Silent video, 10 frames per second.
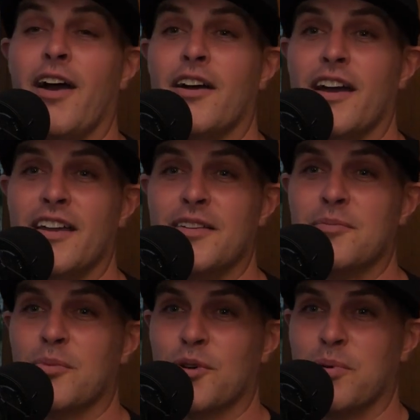And
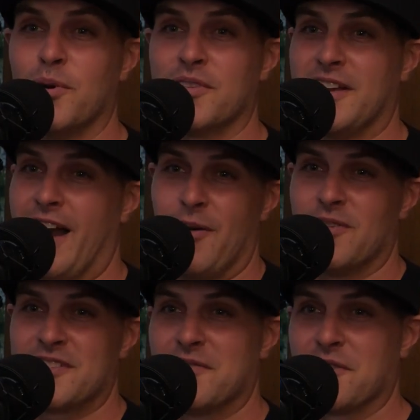more importantly, I
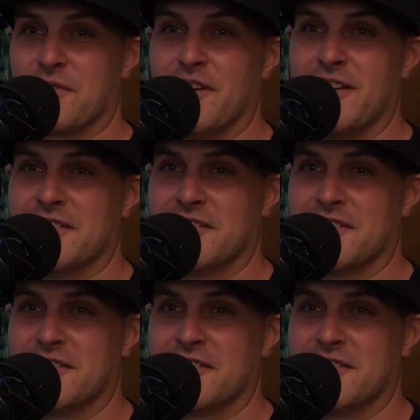wasn't even going to race.